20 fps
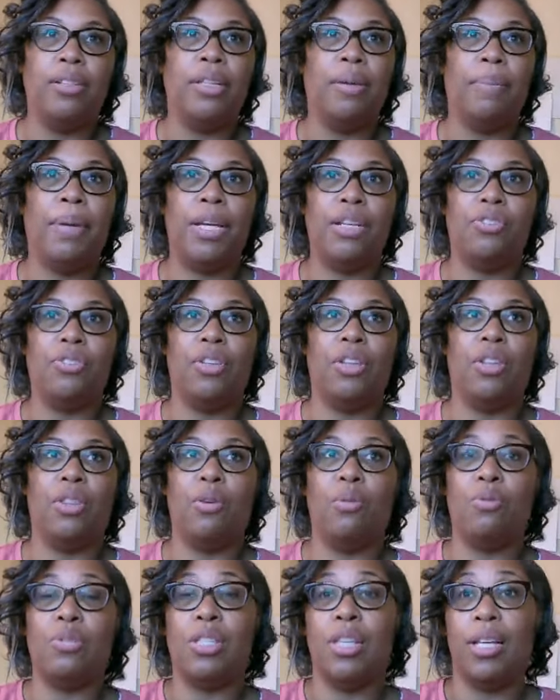to make sure that
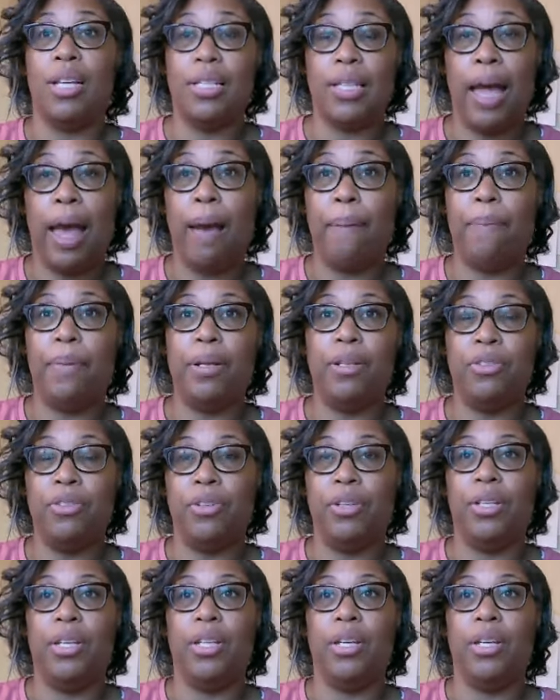those things happen during the